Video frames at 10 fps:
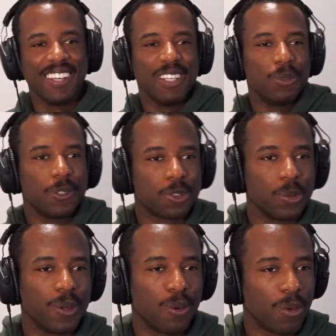We're streaming
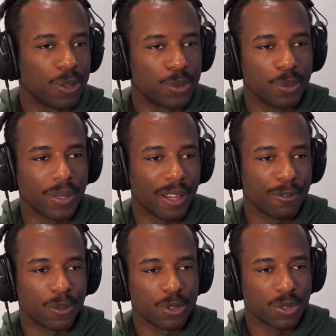on multiple
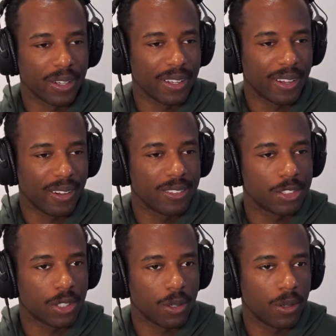platforms right now,
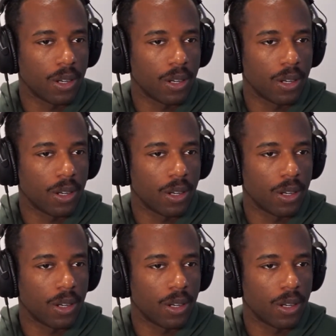so